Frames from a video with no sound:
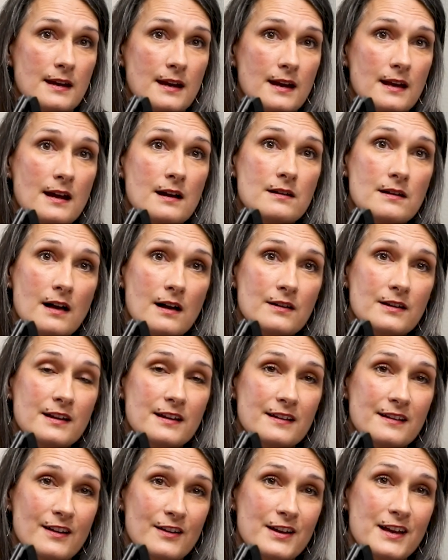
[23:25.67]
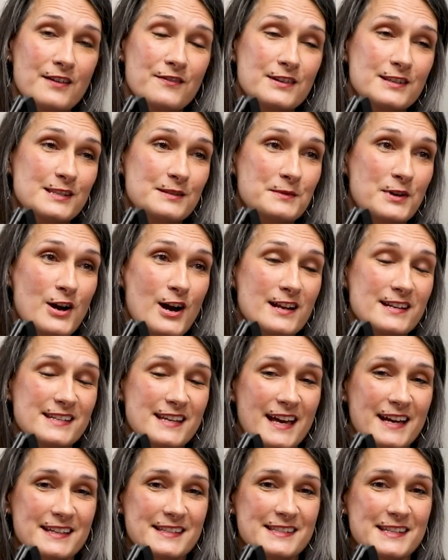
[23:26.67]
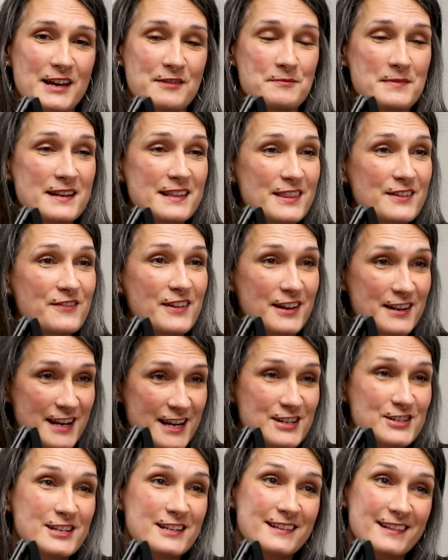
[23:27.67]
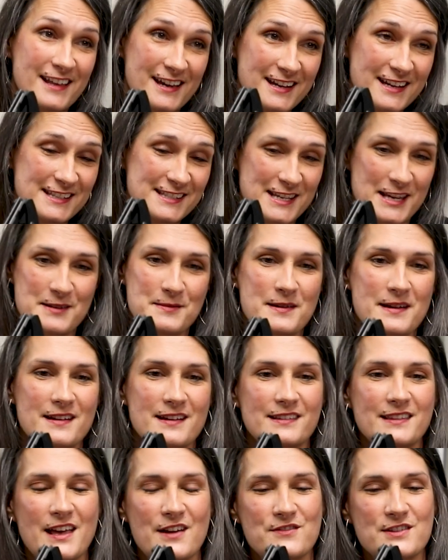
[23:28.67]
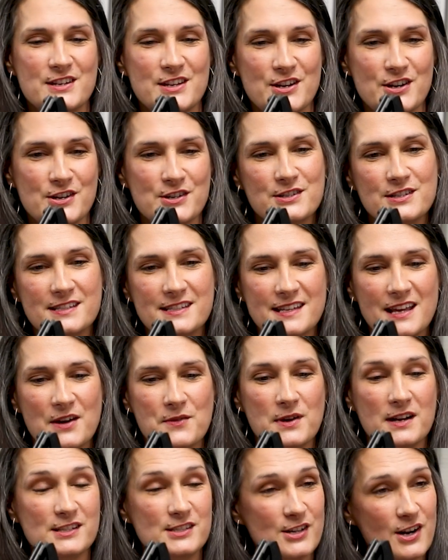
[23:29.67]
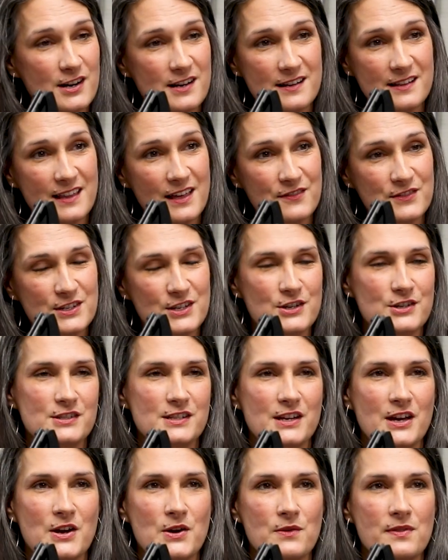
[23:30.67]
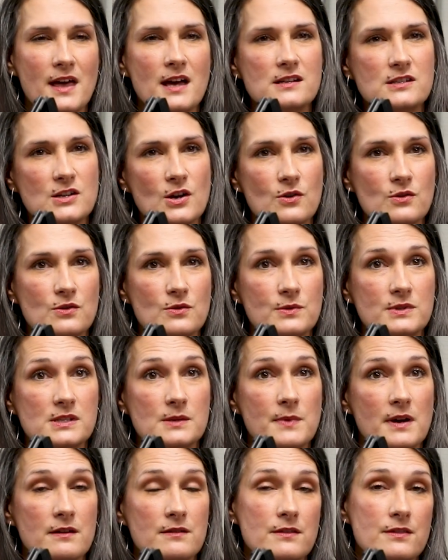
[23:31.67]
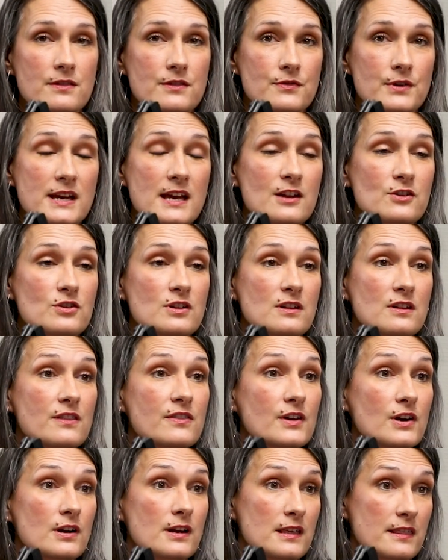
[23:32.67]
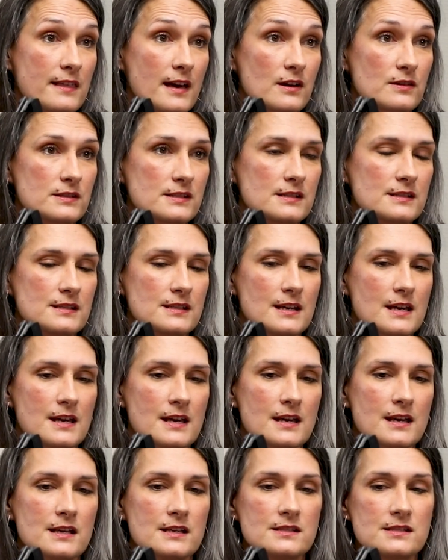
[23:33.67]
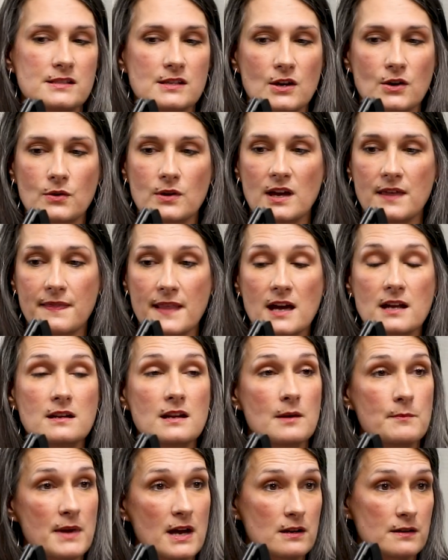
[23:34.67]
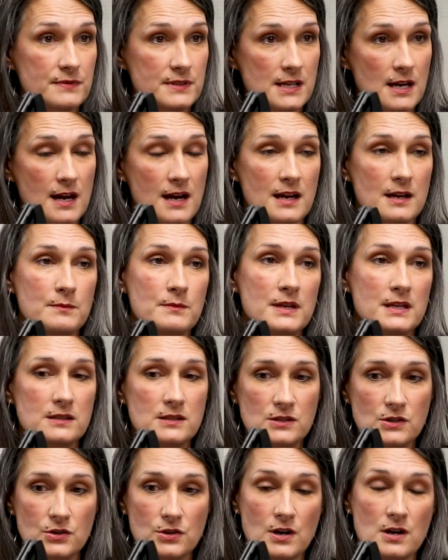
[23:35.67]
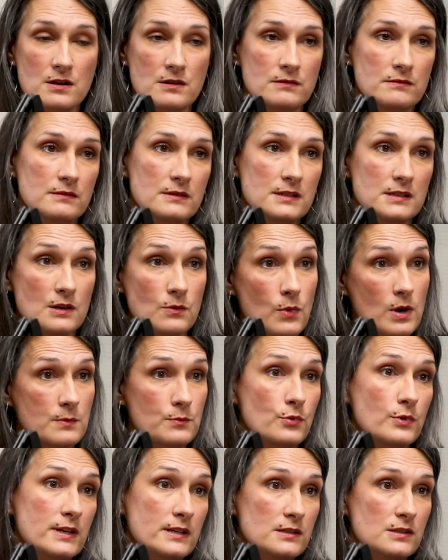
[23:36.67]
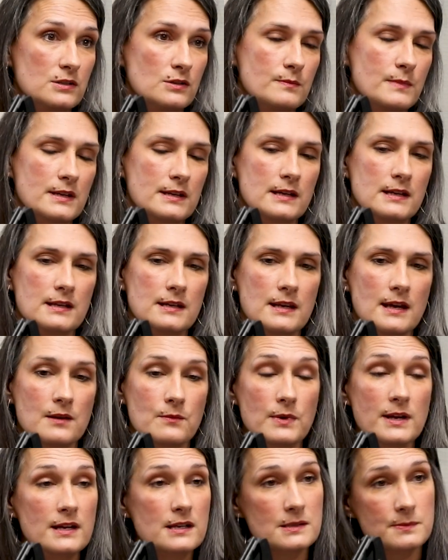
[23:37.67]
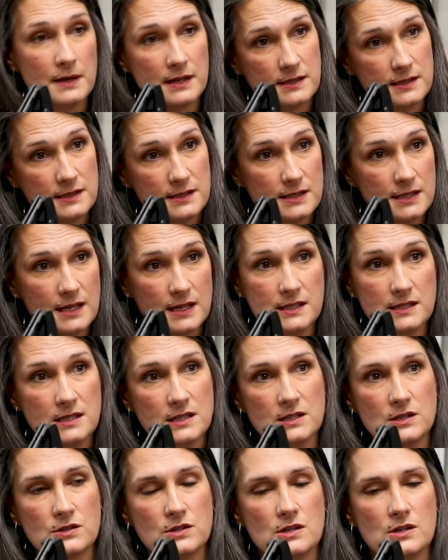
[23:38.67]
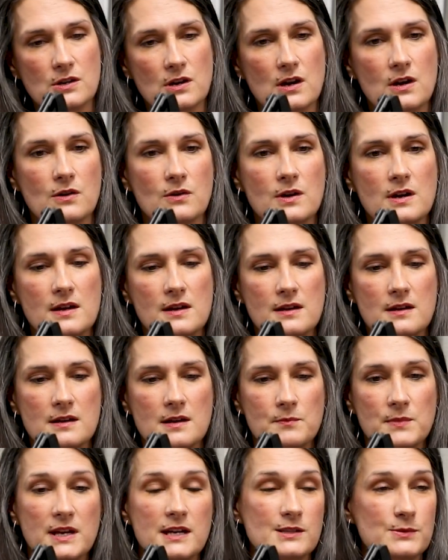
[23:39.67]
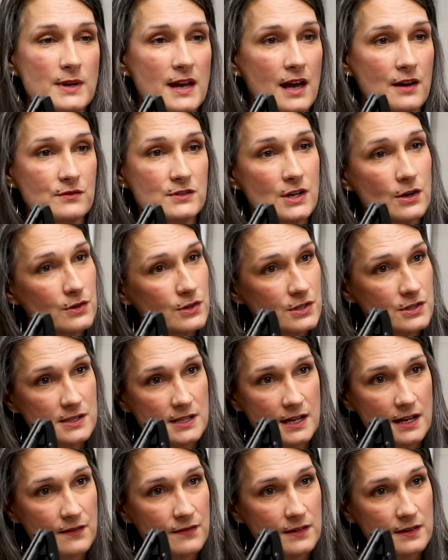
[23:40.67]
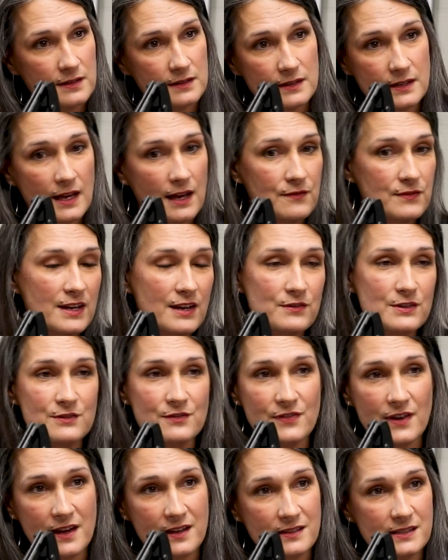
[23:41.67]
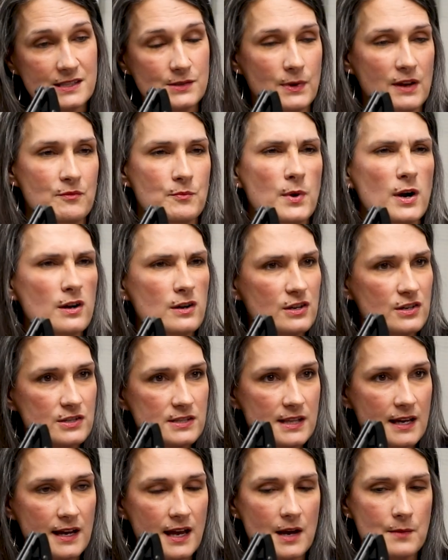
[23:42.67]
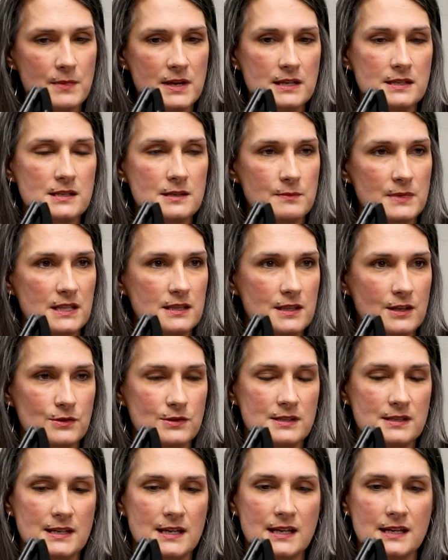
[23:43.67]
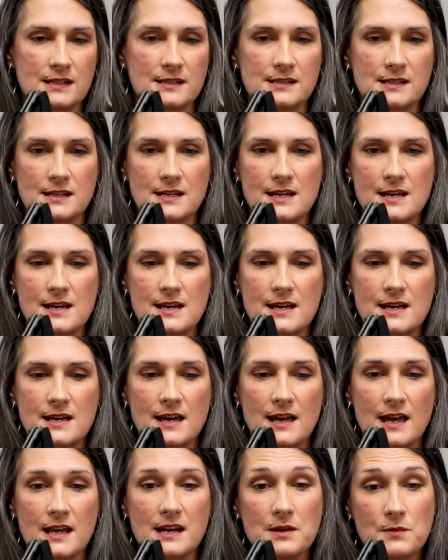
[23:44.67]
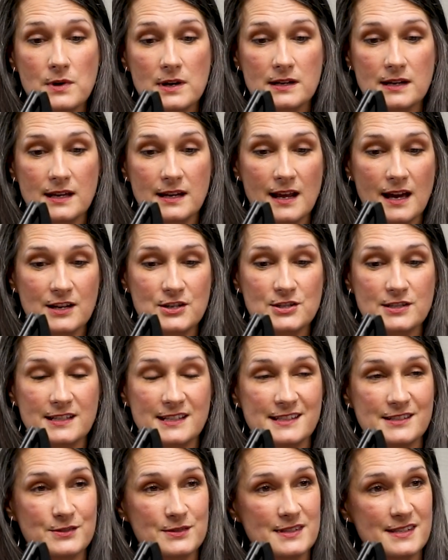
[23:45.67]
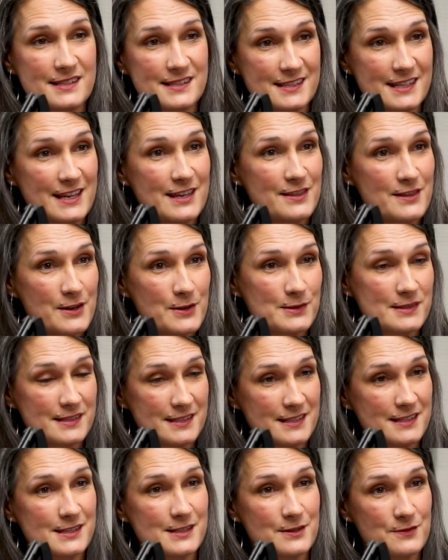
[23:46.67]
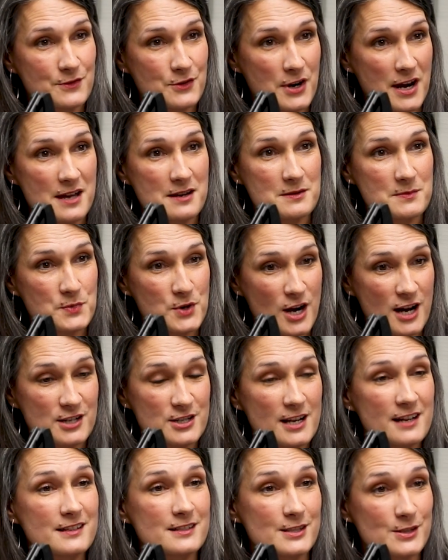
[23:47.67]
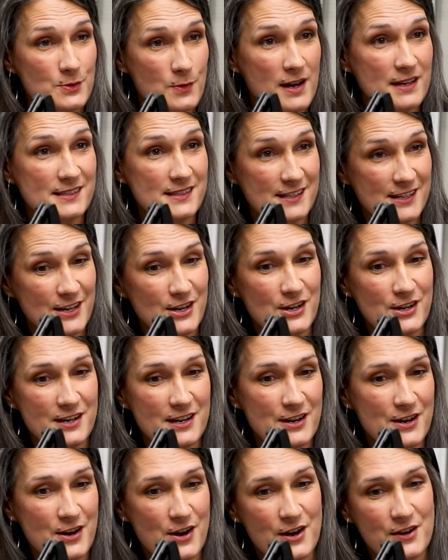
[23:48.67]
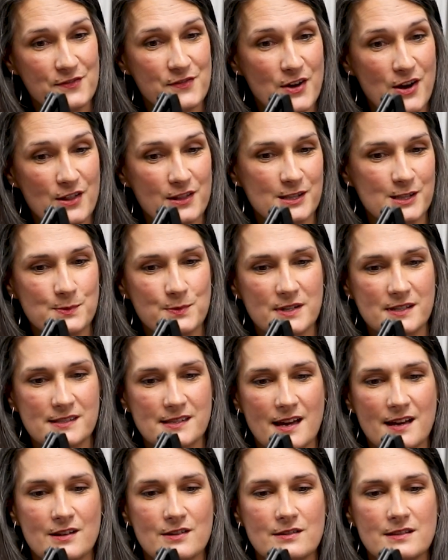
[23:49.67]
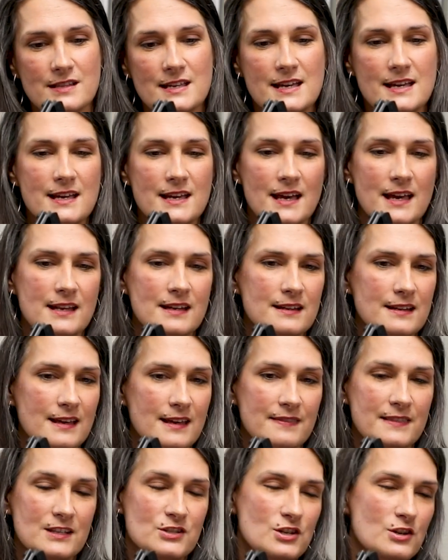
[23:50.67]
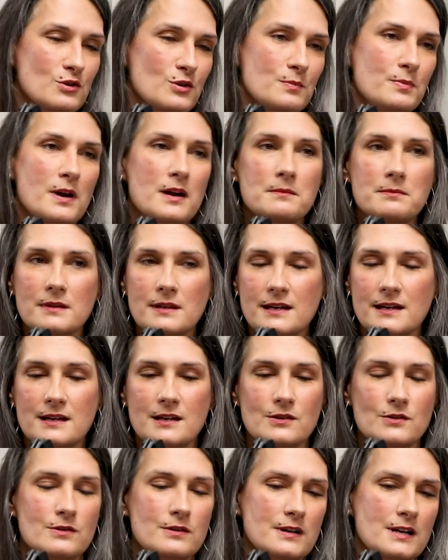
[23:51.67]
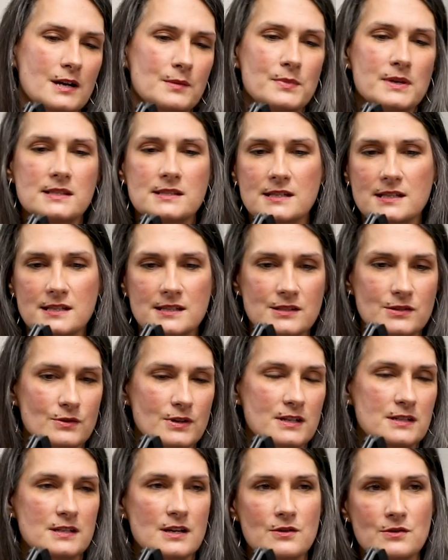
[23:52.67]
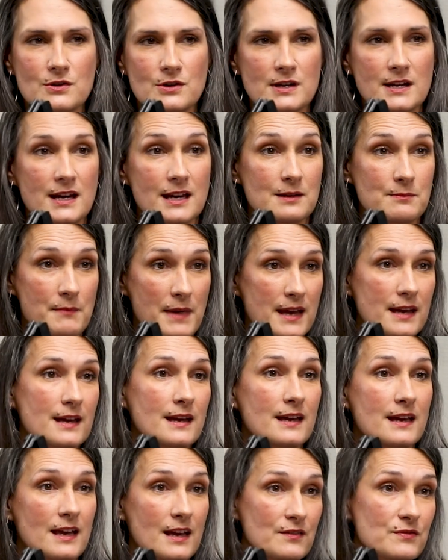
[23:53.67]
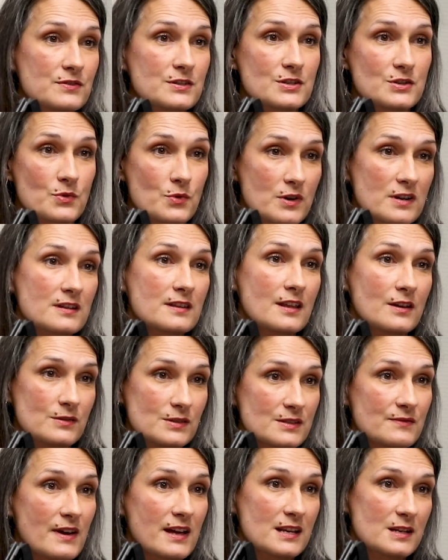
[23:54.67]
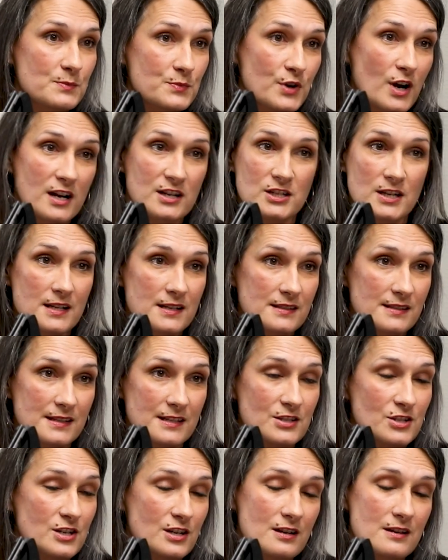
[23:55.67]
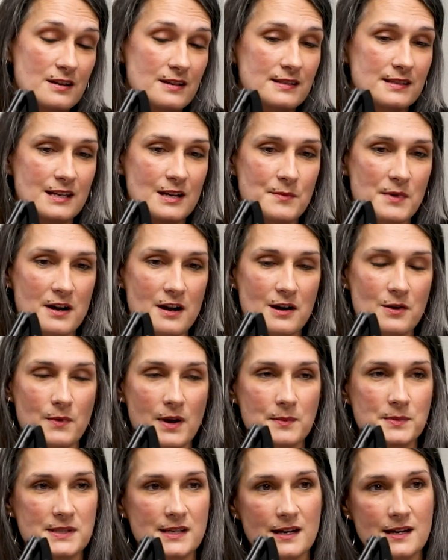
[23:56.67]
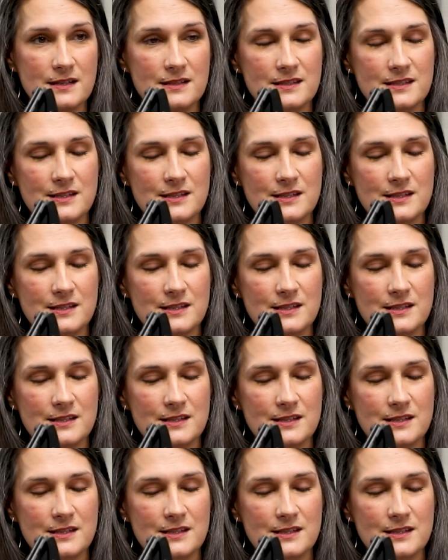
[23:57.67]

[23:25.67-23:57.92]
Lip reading: And I'll give you some context. I've been at the foundation, like I said, about 11 years. And when I started 11 years ago, that total was about $330,000. So in that amount of time, it's grown to $1.2 million. And we expect it to continue to grow because we have donors that have given funds, we have partners that come in to meet those needs, and anyone can actually see those list of grant projects twice a year in our fall and spring cycle, and the general public or a business or a donor can make a gift toward those vetted projects each year. You can see them on our website.